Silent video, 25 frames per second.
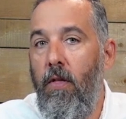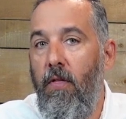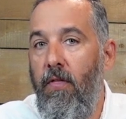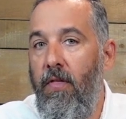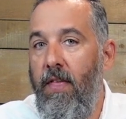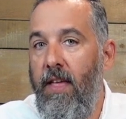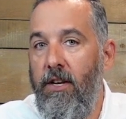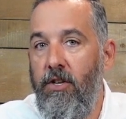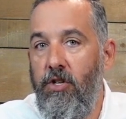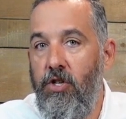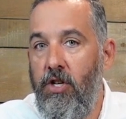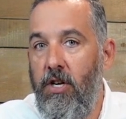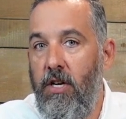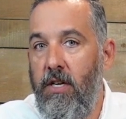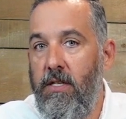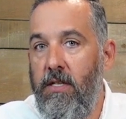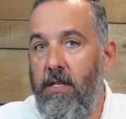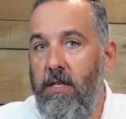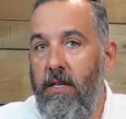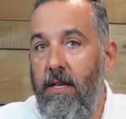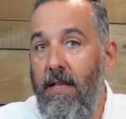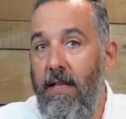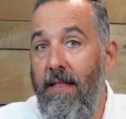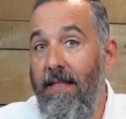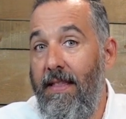than
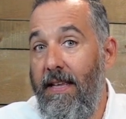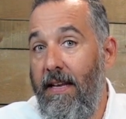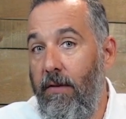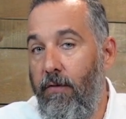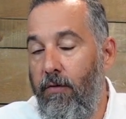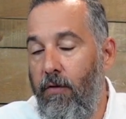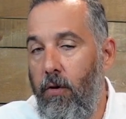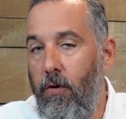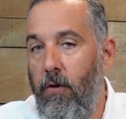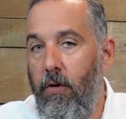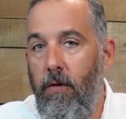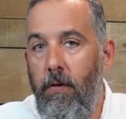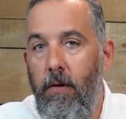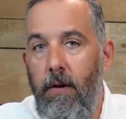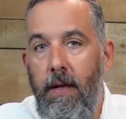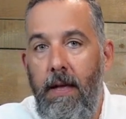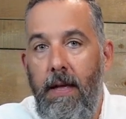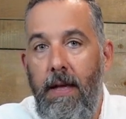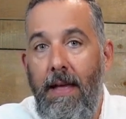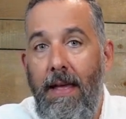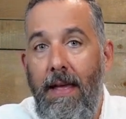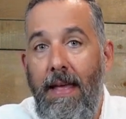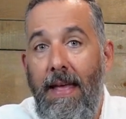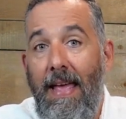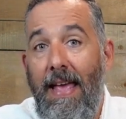just the inverter.
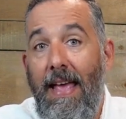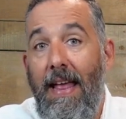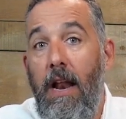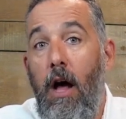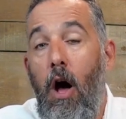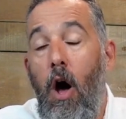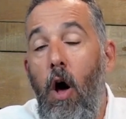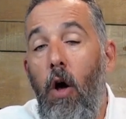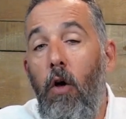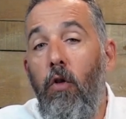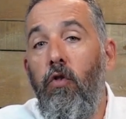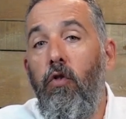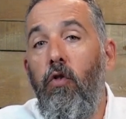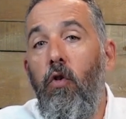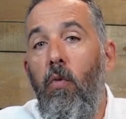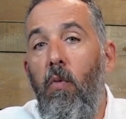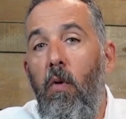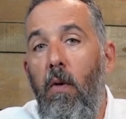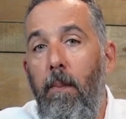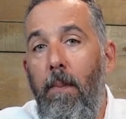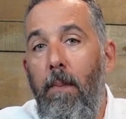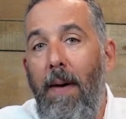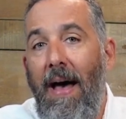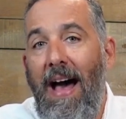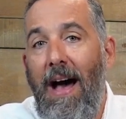It also
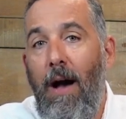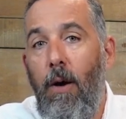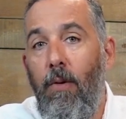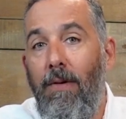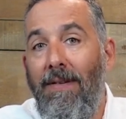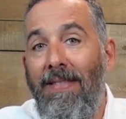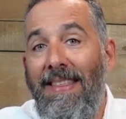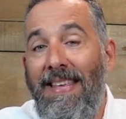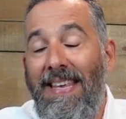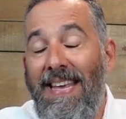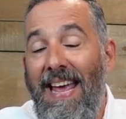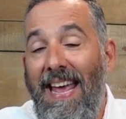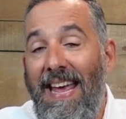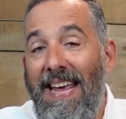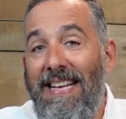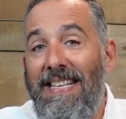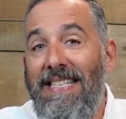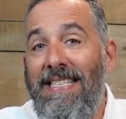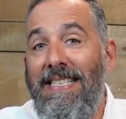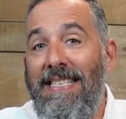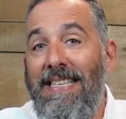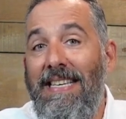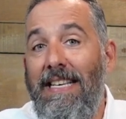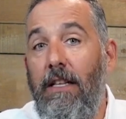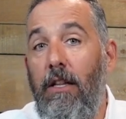will power the
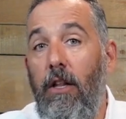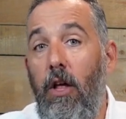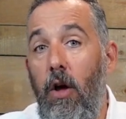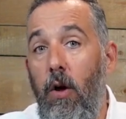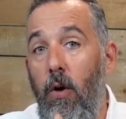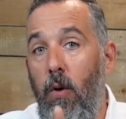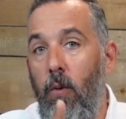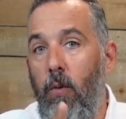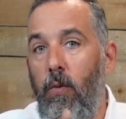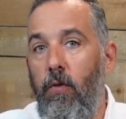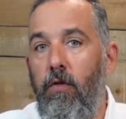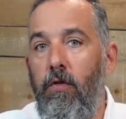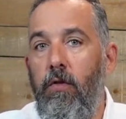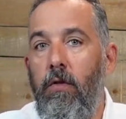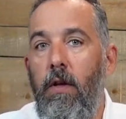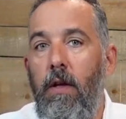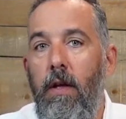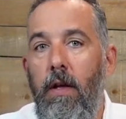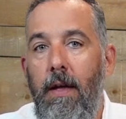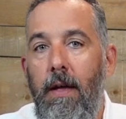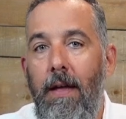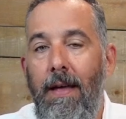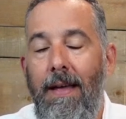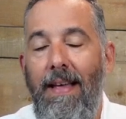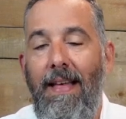AC loads
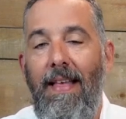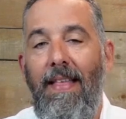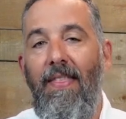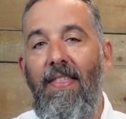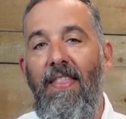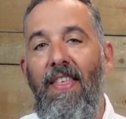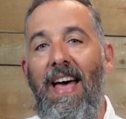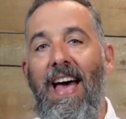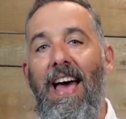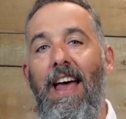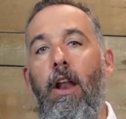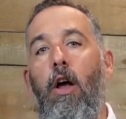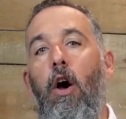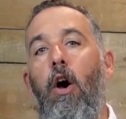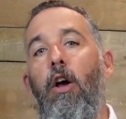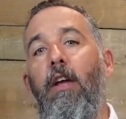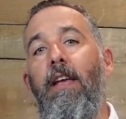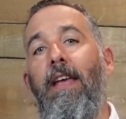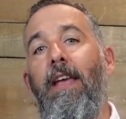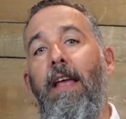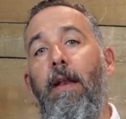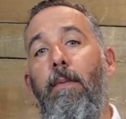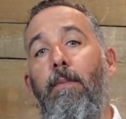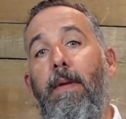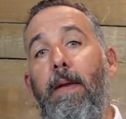that
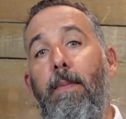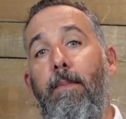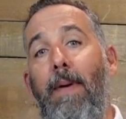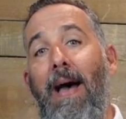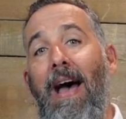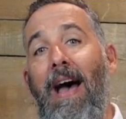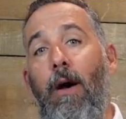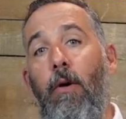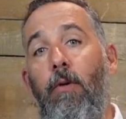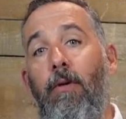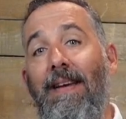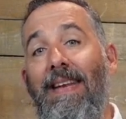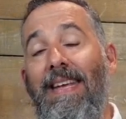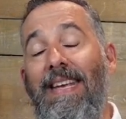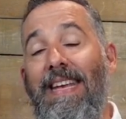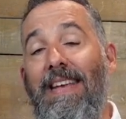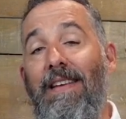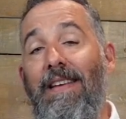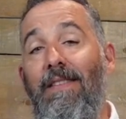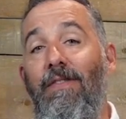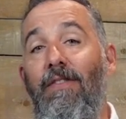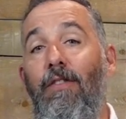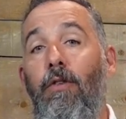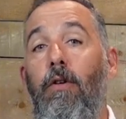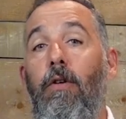can be powered
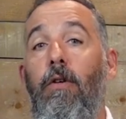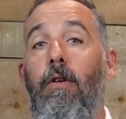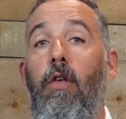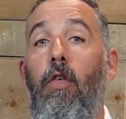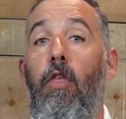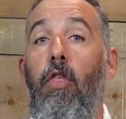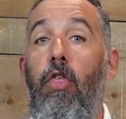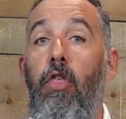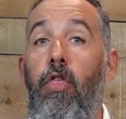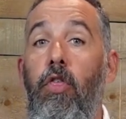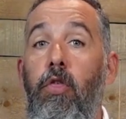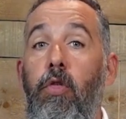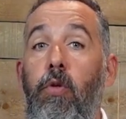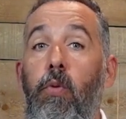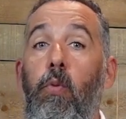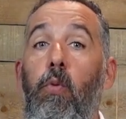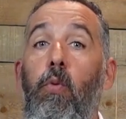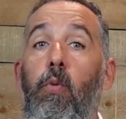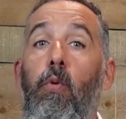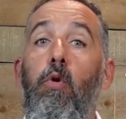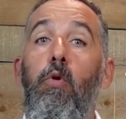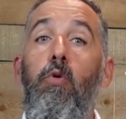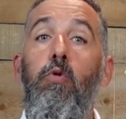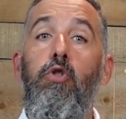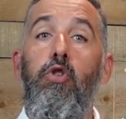either
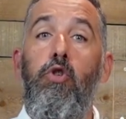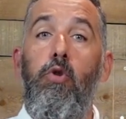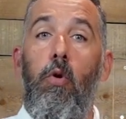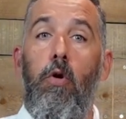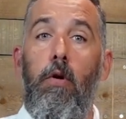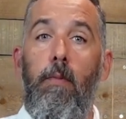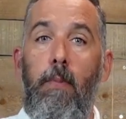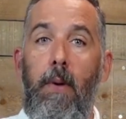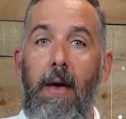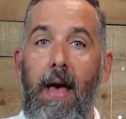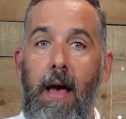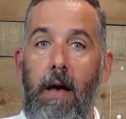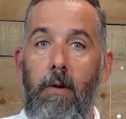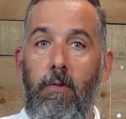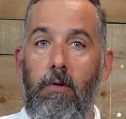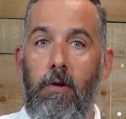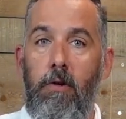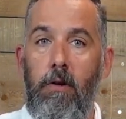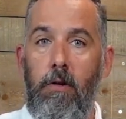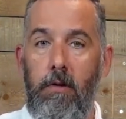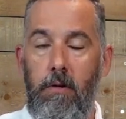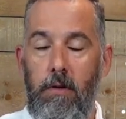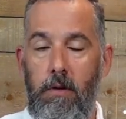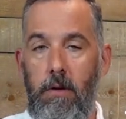through shore power